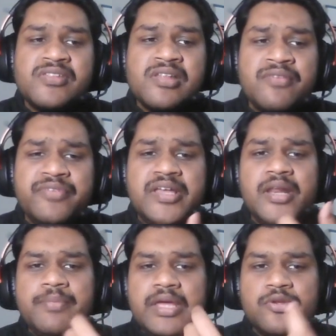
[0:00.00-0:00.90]
we
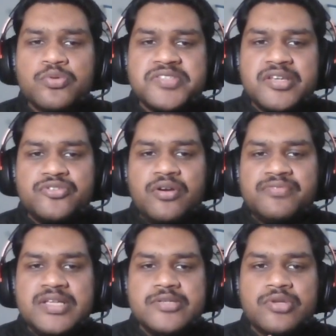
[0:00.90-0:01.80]
can make usage of
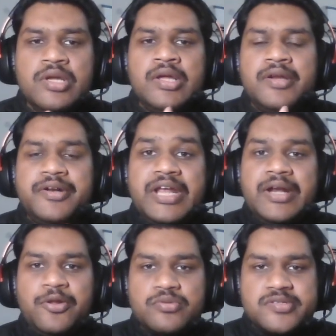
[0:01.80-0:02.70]
these
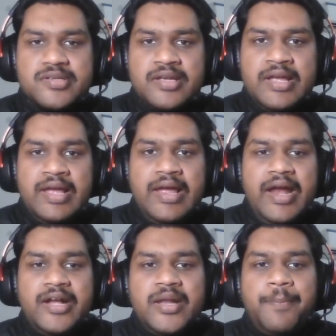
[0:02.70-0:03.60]
DTOs,
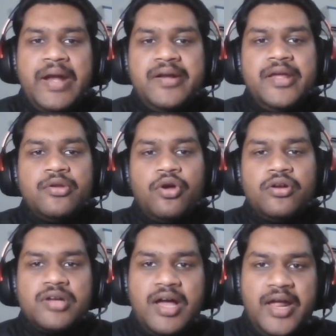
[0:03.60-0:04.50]
and depending
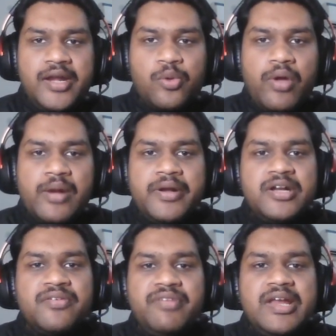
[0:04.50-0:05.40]
on our
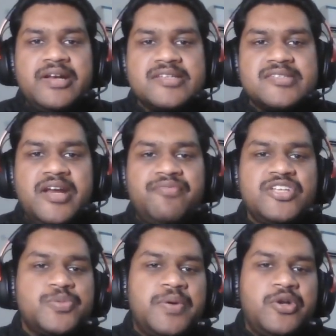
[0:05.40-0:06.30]
requirement we can decide
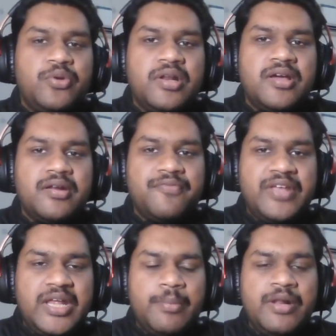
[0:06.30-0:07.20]
which particular
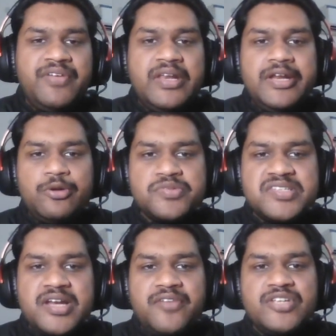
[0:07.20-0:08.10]
variable we need to
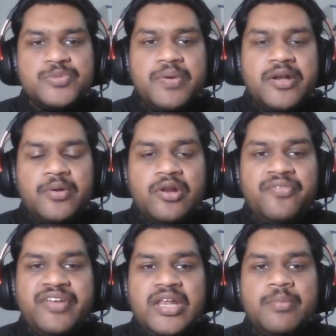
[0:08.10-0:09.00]
set, which particular
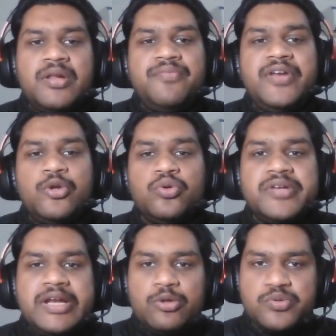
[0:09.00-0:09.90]
variable we
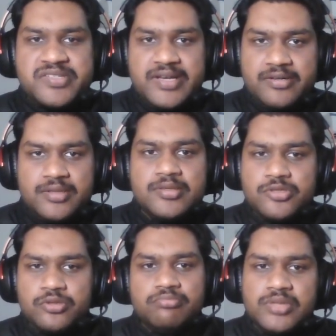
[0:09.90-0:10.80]
don't need to set.
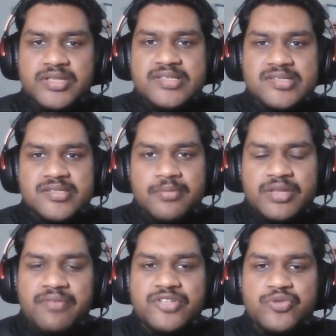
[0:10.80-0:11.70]
So this is
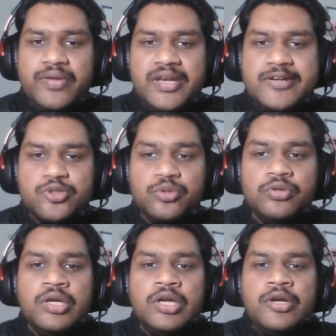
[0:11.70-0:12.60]
something which we need to
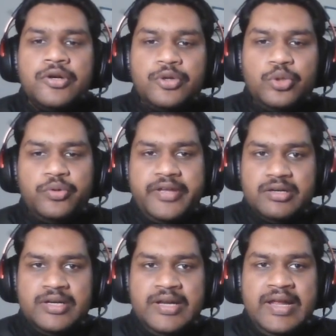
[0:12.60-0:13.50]
do here.
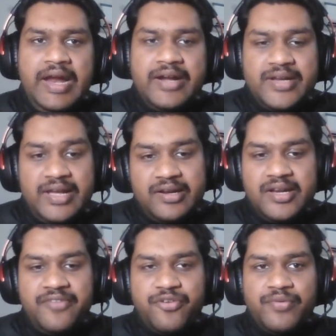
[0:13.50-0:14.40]
And
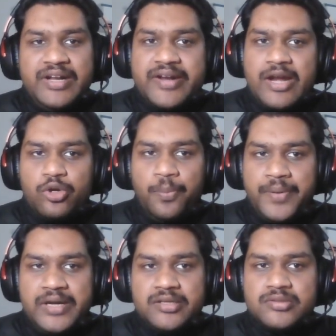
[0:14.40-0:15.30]
directly if you will try to
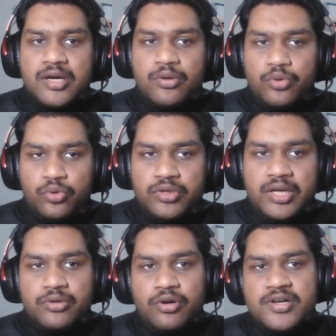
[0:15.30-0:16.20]
print the
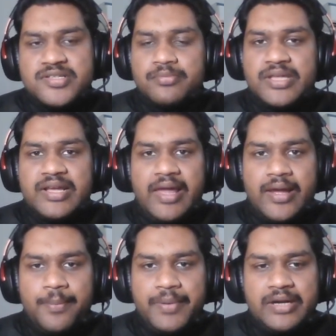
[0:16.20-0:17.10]
owner or something
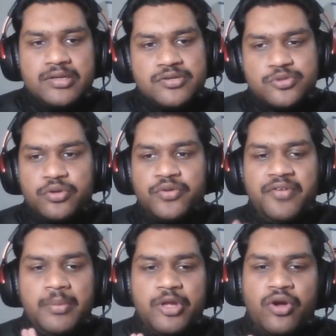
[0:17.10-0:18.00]
like a pet, so you
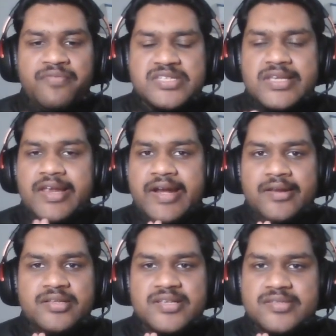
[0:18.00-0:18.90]
will be obviously
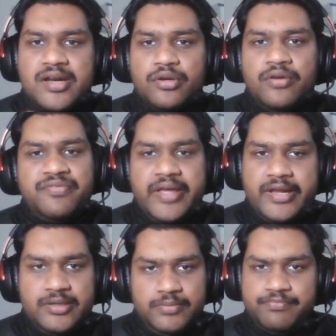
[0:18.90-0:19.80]
getting this kind of
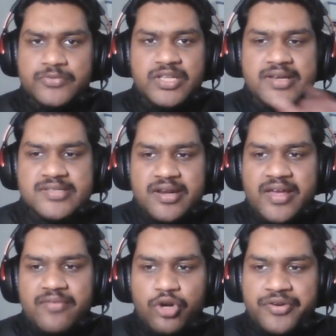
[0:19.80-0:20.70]
error. The reason I
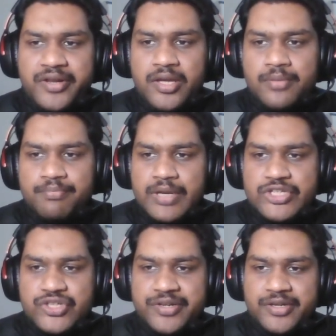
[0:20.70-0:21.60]
have already
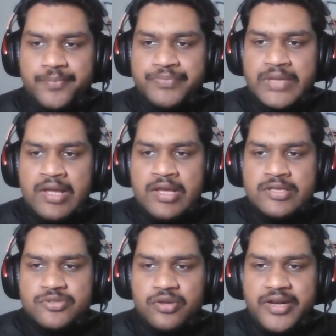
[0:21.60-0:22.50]
mentioned here.
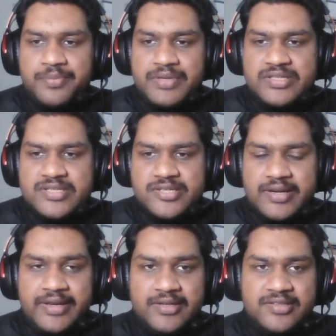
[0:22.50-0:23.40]
So let me just
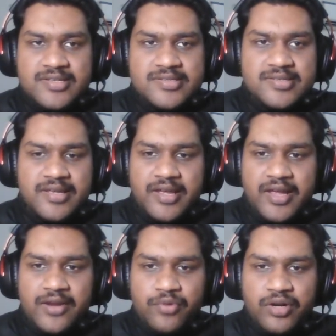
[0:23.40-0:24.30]
clear this,
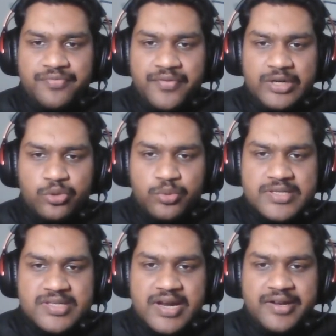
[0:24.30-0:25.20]
and what we will do
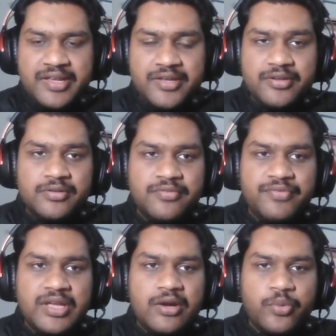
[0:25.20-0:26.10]
is that here
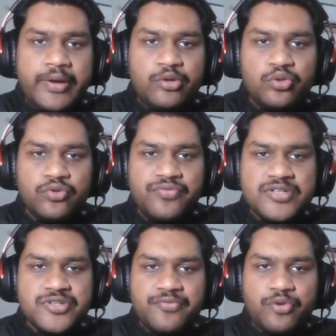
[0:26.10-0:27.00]
we are going to
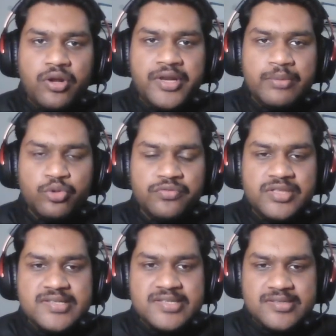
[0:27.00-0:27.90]
first of all remove
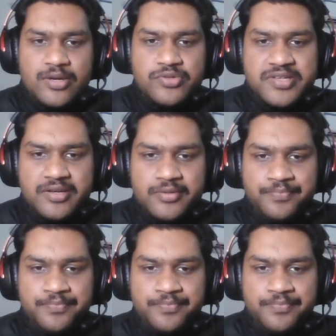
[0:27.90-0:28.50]
these sysouts here,